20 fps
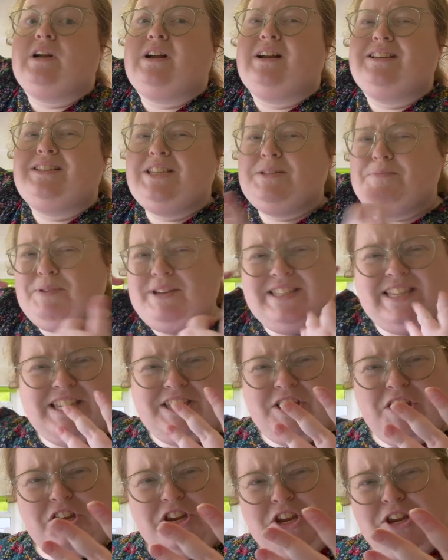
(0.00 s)
just because they're
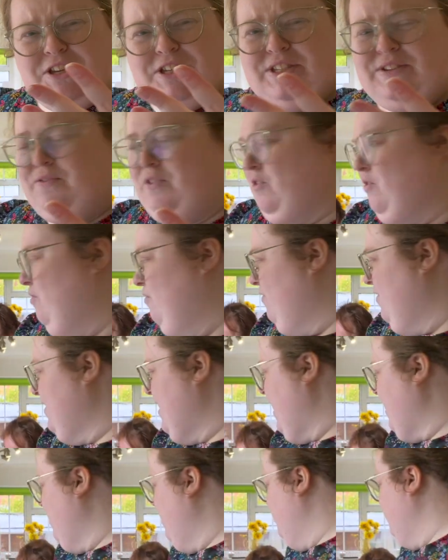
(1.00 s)
so useful for
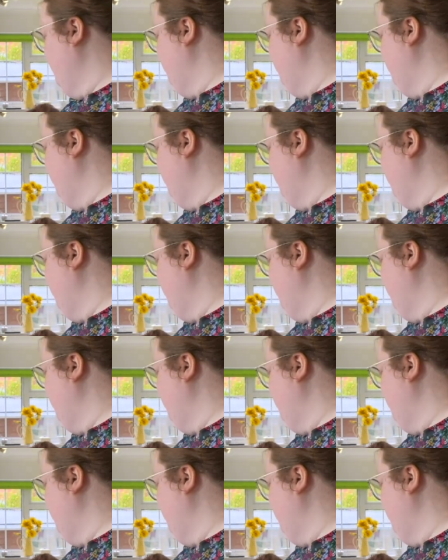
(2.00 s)
that kind of